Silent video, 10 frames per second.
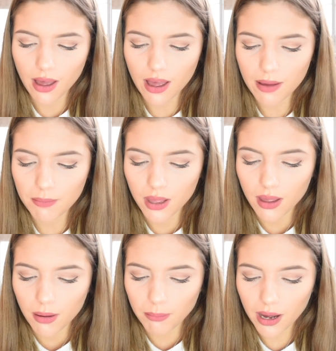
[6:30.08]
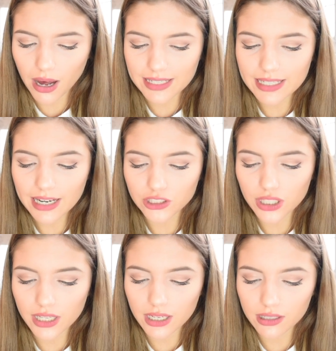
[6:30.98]
But I didn't
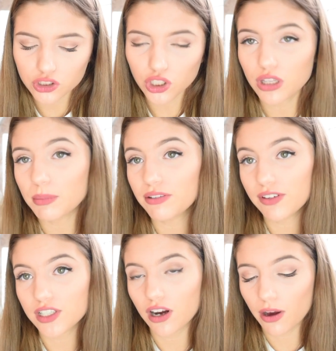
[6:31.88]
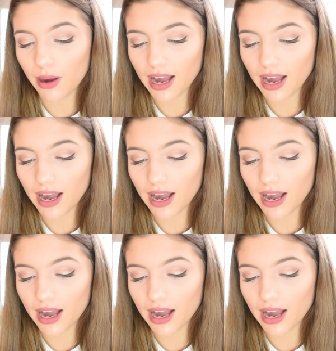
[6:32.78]
actually show them in a video,